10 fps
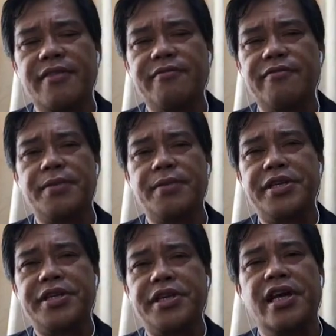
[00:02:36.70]
for that,
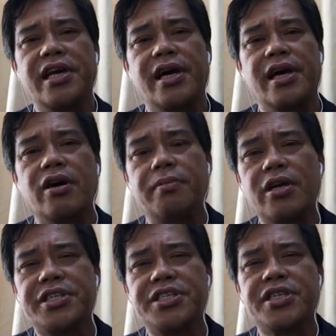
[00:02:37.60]
particularly among the
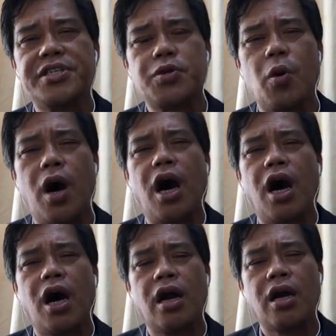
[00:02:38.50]
politicians who
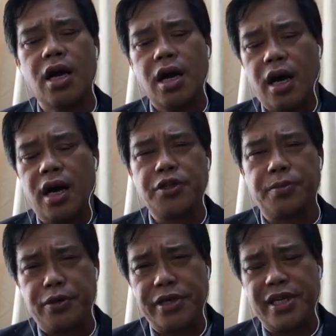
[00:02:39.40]
are
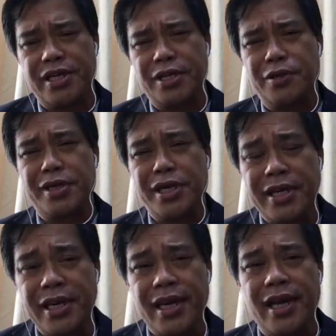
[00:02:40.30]
supporting
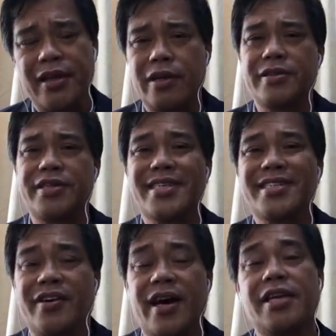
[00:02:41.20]
Duterte, and they're
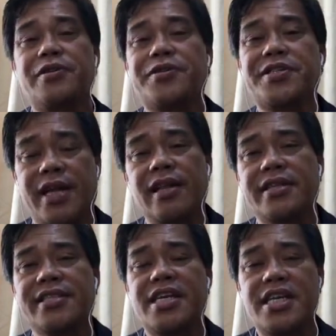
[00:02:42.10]
trying to sell
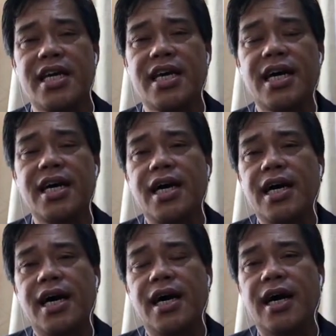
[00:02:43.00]
this idea
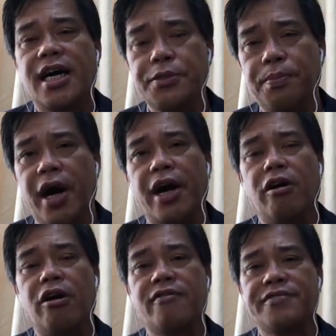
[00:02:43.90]
as part
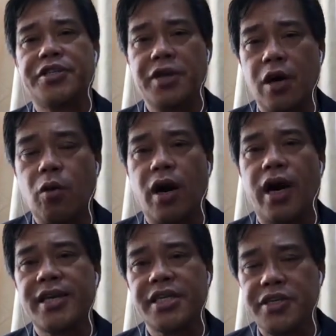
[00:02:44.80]
of the drug war. And the